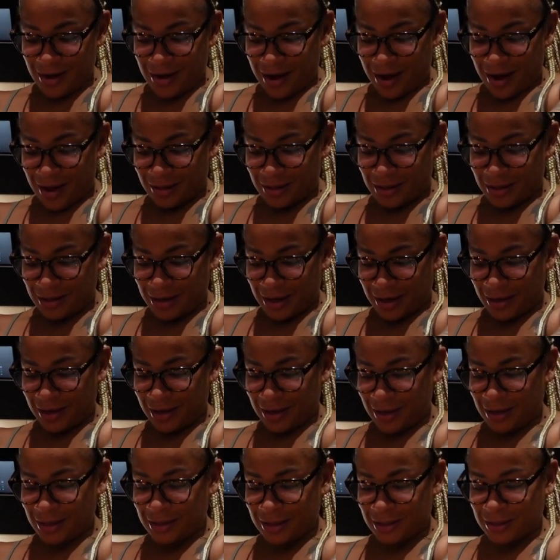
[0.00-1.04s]
I think I could
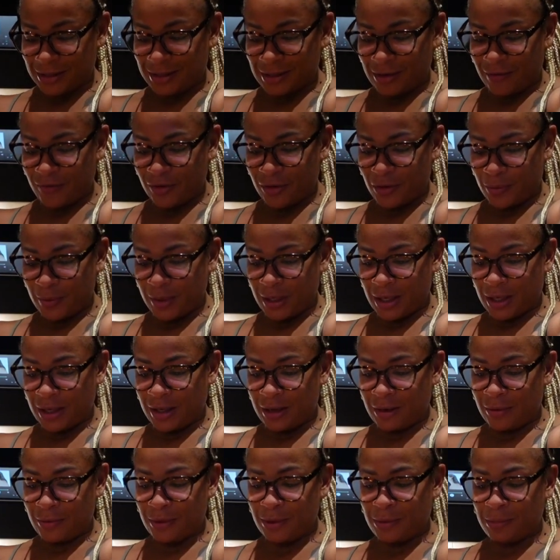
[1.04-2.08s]
eat this over the
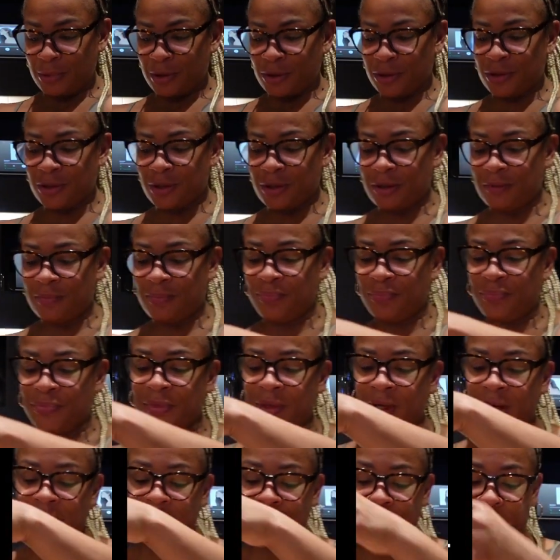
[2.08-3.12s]
weekend with a bunch of
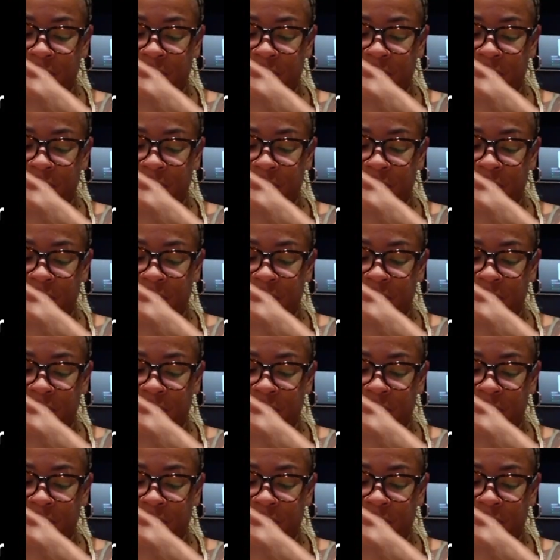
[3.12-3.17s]
other